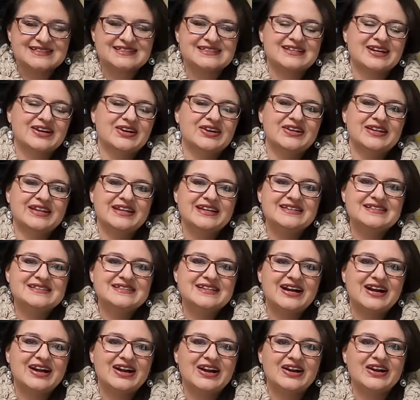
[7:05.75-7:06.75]
So these
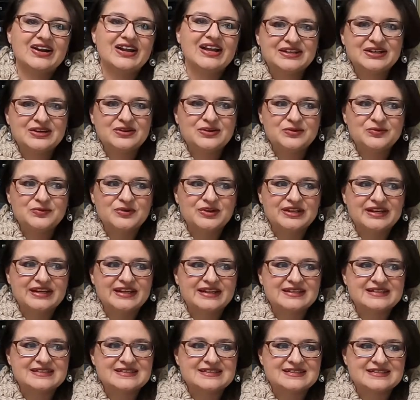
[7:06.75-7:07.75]
are little
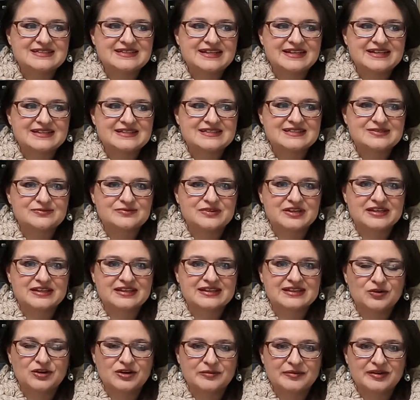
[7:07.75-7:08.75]
wooden sticks with
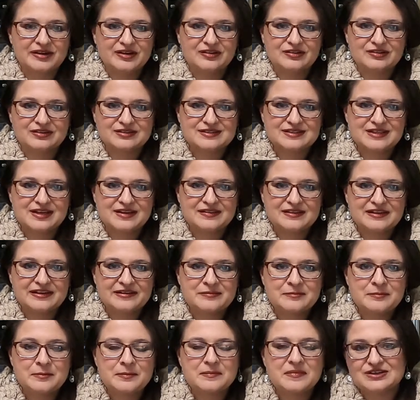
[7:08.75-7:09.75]
ornament hooks on
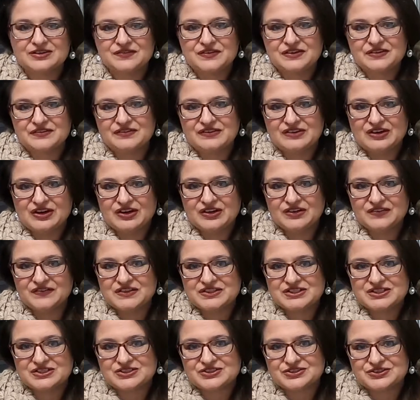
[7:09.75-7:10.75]
them. So if you have an
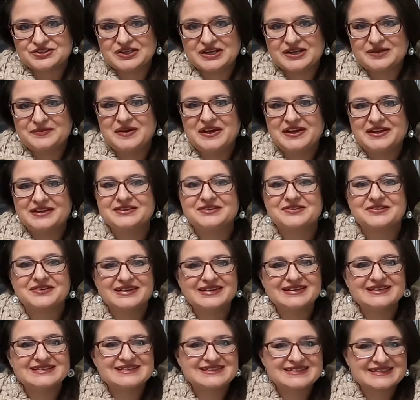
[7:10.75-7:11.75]
artificial tree but you want
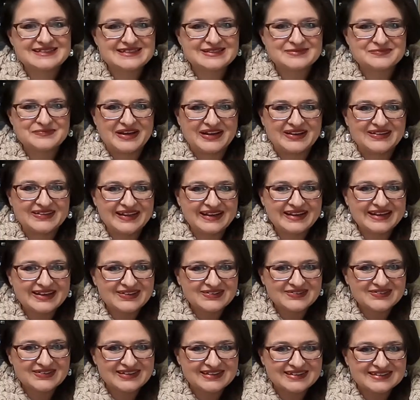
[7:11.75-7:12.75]
it to smell like
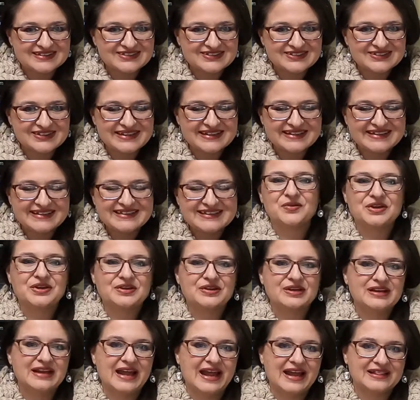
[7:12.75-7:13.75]
a real tree, or you
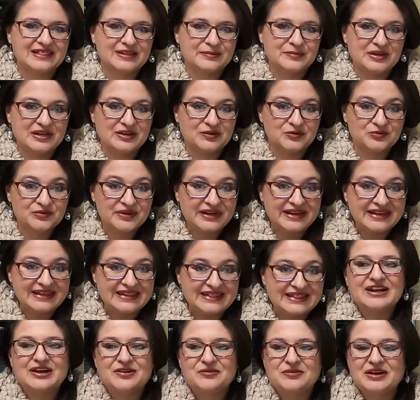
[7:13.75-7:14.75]
can hang them in a wreath,
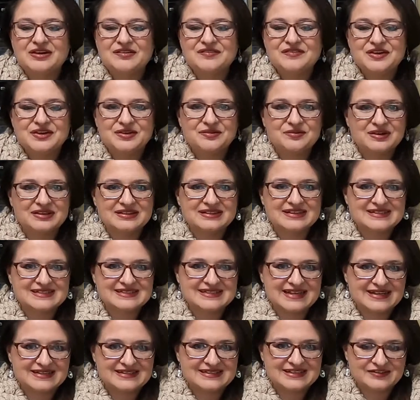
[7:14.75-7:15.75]
wherever you want the
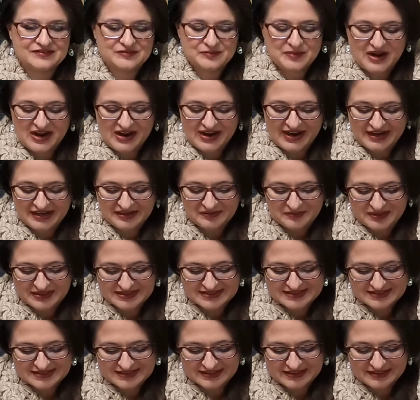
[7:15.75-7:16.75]
scent of pine,
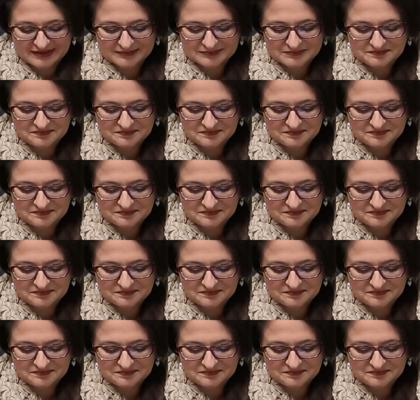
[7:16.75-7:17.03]
basically.